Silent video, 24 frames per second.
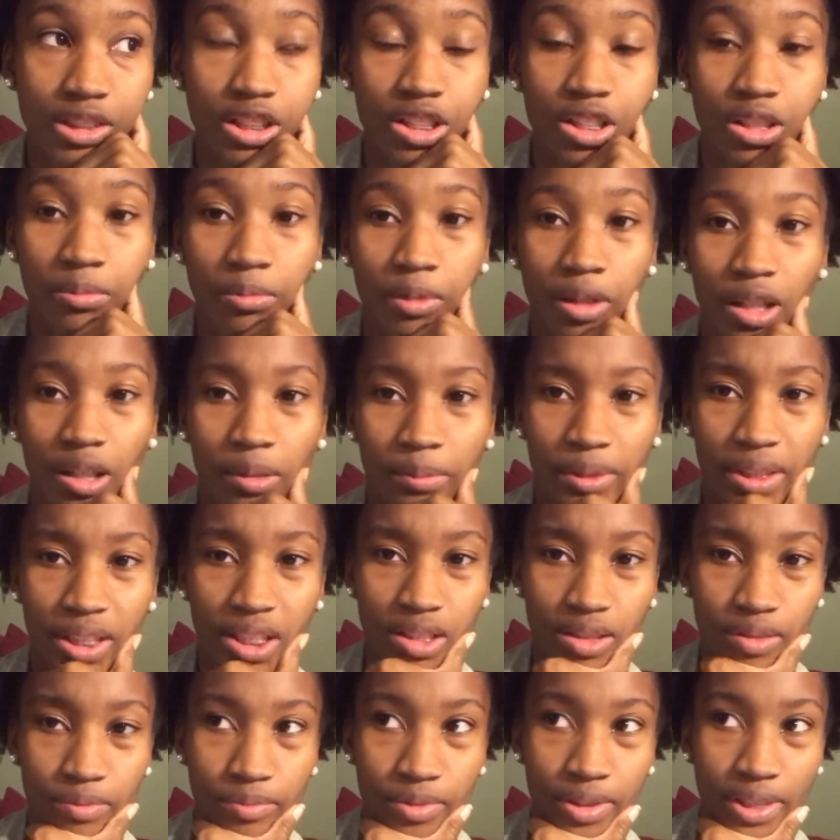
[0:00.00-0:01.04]
Tomorrow, I'm going to
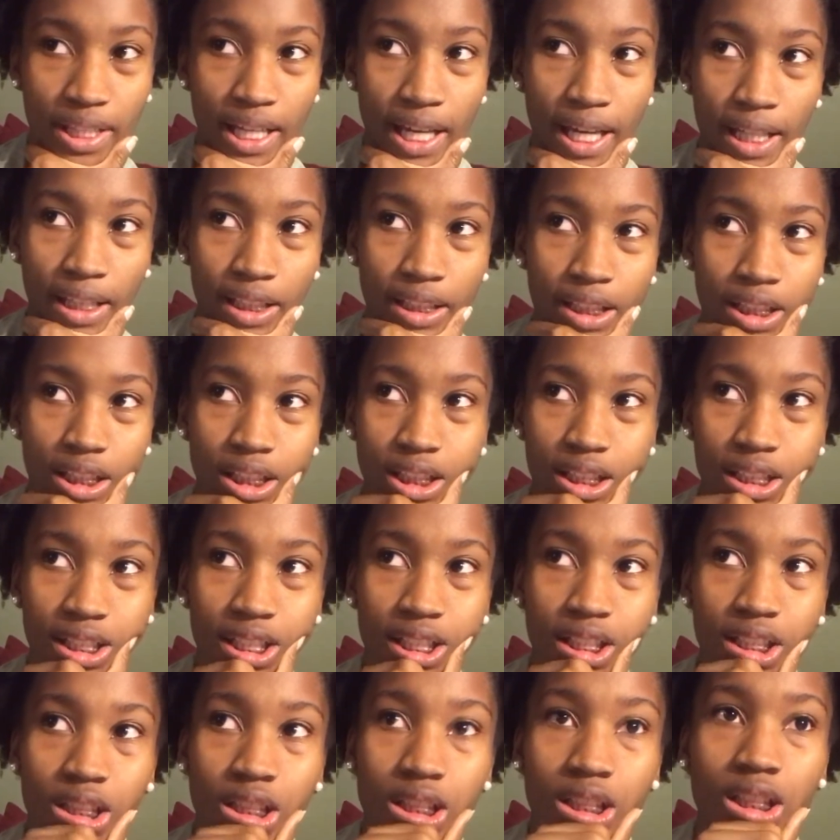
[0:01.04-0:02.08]
eat some salad because
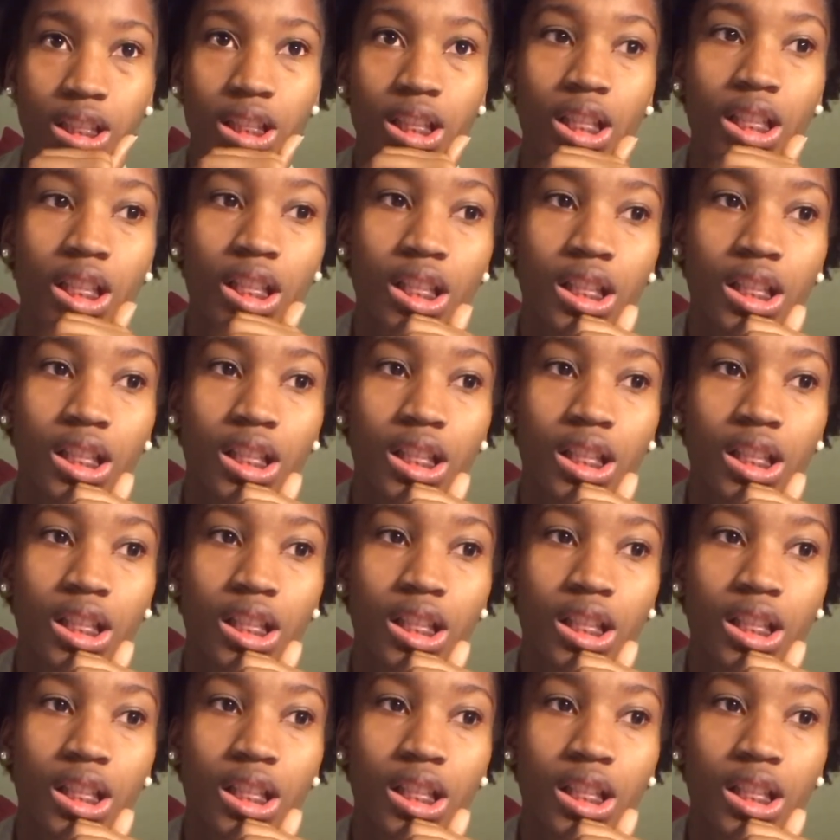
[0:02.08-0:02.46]
I need